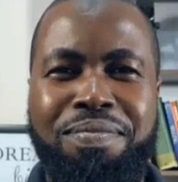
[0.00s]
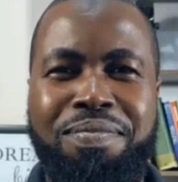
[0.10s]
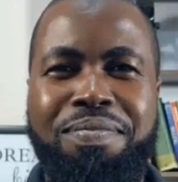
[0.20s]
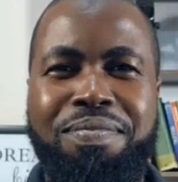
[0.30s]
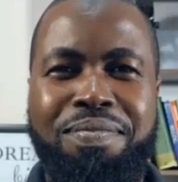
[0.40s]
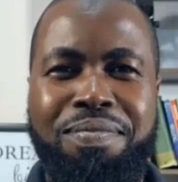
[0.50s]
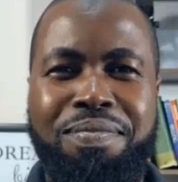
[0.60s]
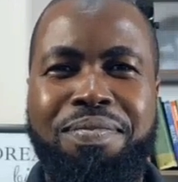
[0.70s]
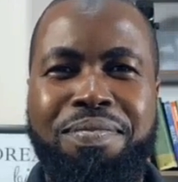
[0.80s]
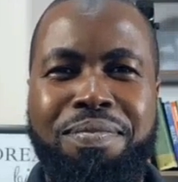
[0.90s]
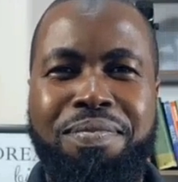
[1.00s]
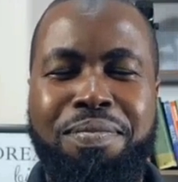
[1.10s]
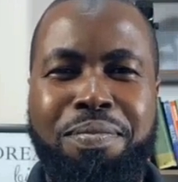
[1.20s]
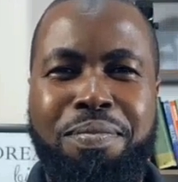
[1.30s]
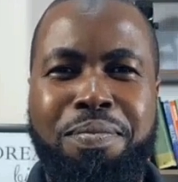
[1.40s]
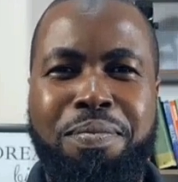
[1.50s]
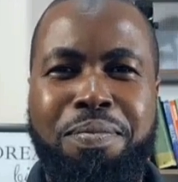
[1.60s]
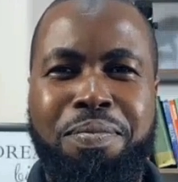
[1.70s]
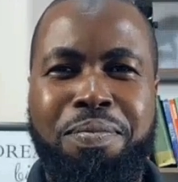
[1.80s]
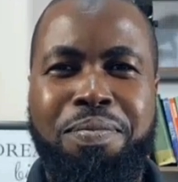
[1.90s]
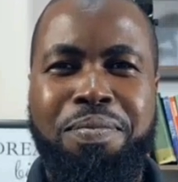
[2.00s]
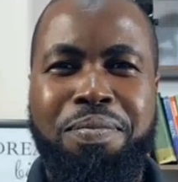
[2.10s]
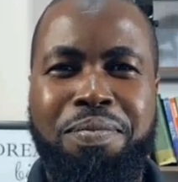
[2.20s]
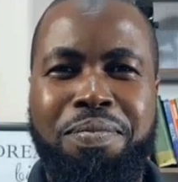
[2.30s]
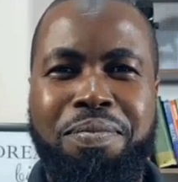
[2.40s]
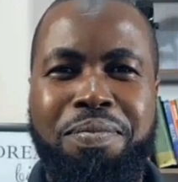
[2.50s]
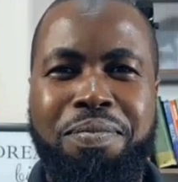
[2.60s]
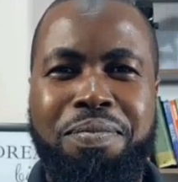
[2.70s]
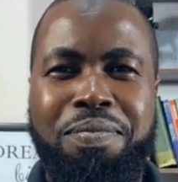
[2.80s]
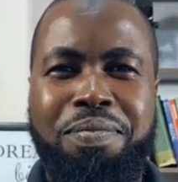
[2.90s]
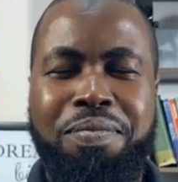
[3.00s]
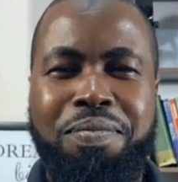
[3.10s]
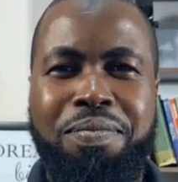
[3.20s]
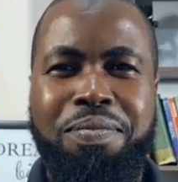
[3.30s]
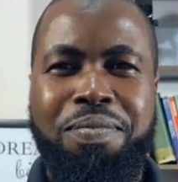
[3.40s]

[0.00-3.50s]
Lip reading: (silent)